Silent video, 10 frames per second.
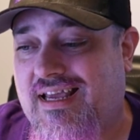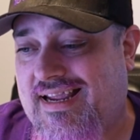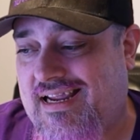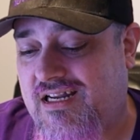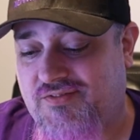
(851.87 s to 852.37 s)

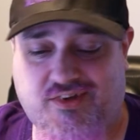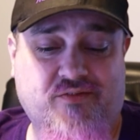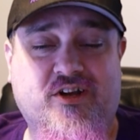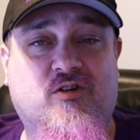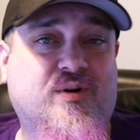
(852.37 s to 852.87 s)
And if you have
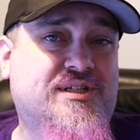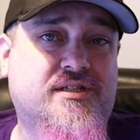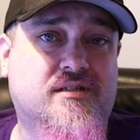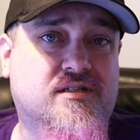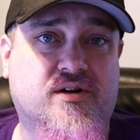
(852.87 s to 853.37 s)
any
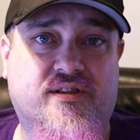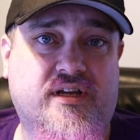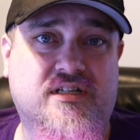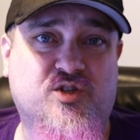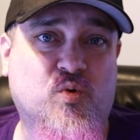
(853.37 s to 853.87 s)
questions or
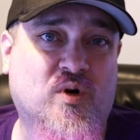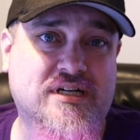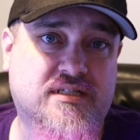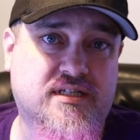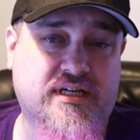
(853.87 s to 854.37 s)
things you want to
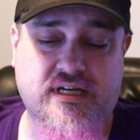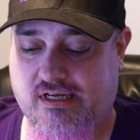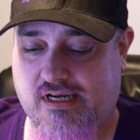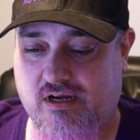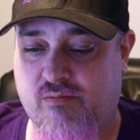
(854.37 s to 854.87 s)
see
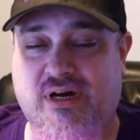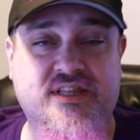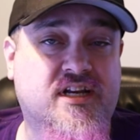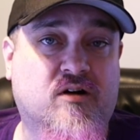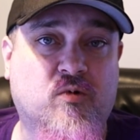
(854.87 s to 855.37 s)
uh, about the
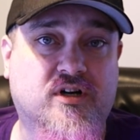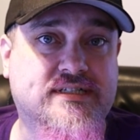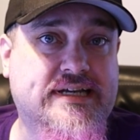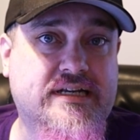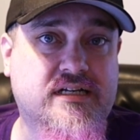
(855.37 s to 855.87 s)
network
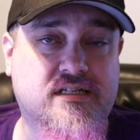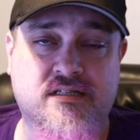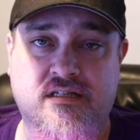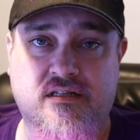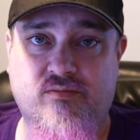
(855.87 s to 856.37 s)
settings
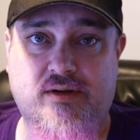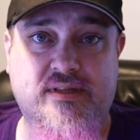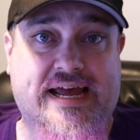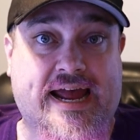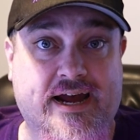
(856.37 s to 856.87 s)
and maybe
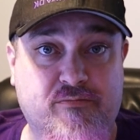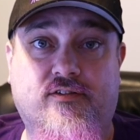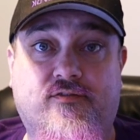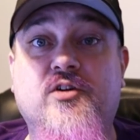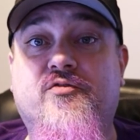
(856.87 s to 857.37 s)
the app,
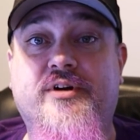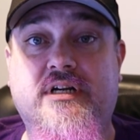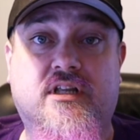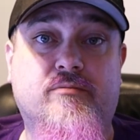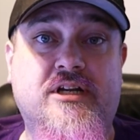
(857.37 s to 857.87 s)
feel free to
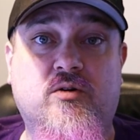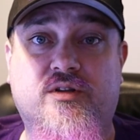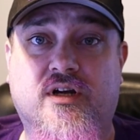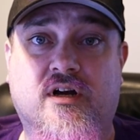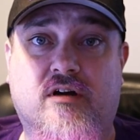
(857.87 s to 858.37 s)
let me know in the
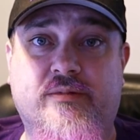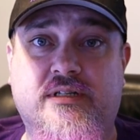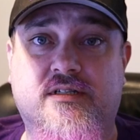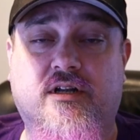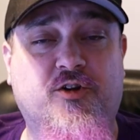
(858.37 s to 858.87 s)
comments
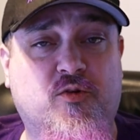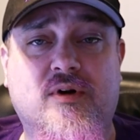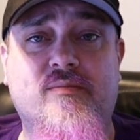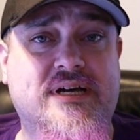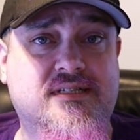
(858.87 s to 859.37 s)
and I'll do my
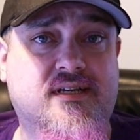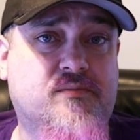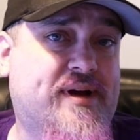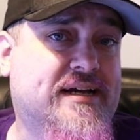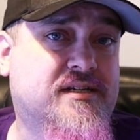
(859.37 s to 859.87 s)
best to get
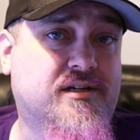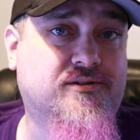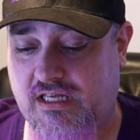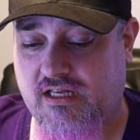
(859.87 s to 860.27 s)
back to you.